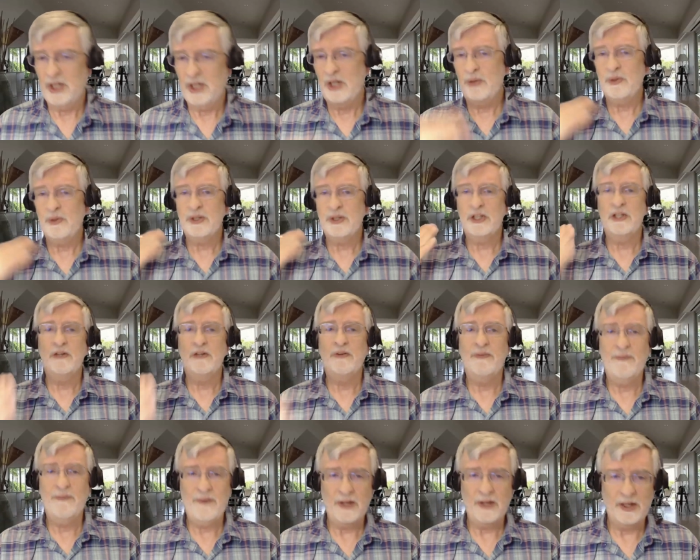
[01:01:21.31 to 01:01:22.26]
It will
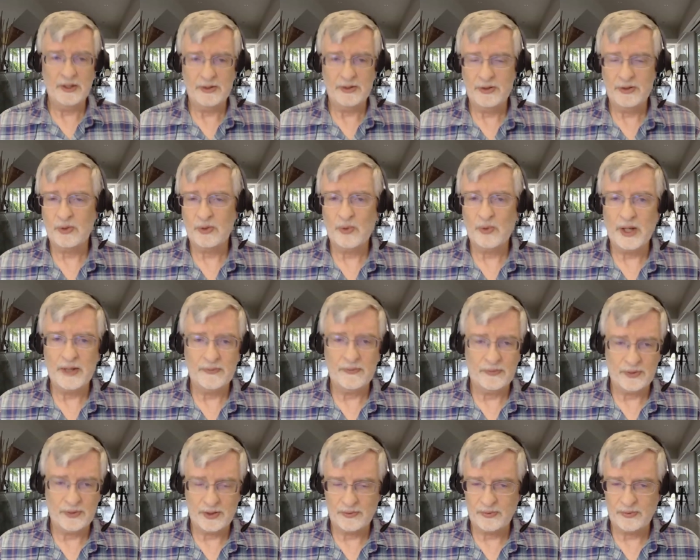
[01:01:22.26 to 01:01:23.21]
defend your right
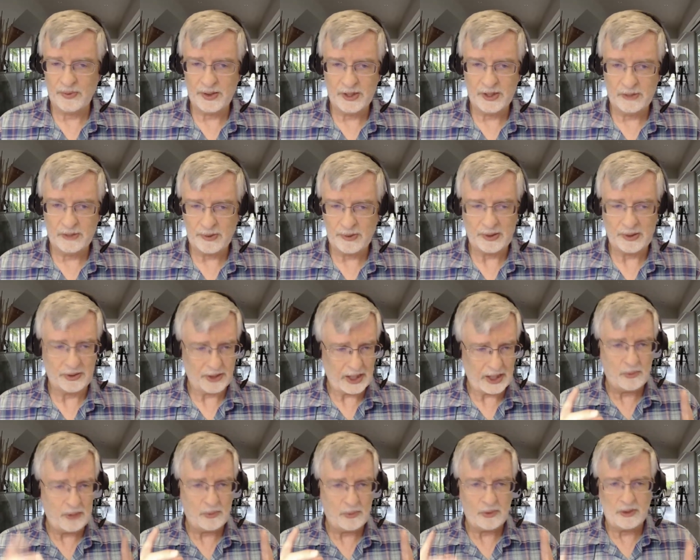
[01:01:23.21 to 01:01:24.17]
for to free speech.
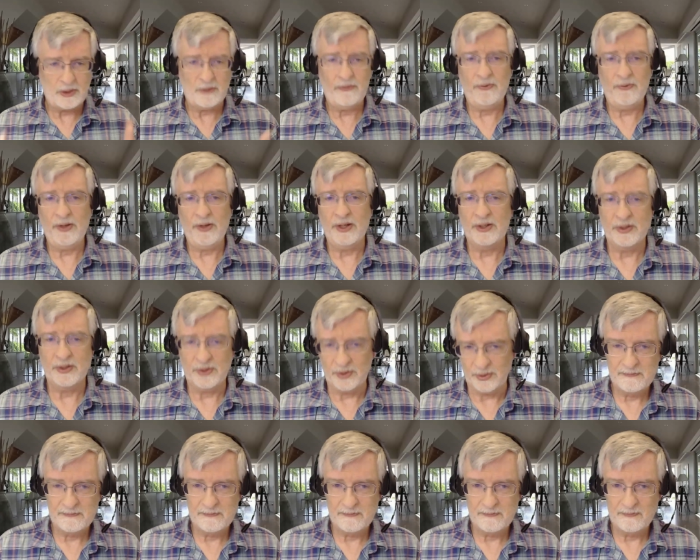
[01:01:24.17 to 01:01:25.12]
It will defend
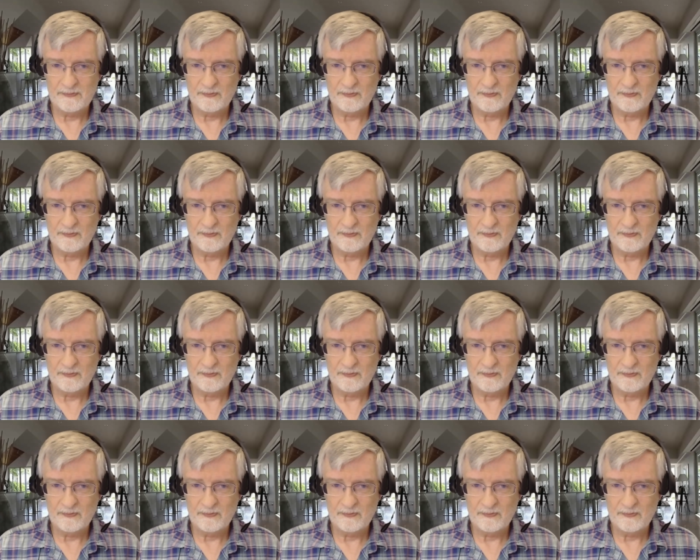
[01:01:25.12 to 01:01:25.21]
you.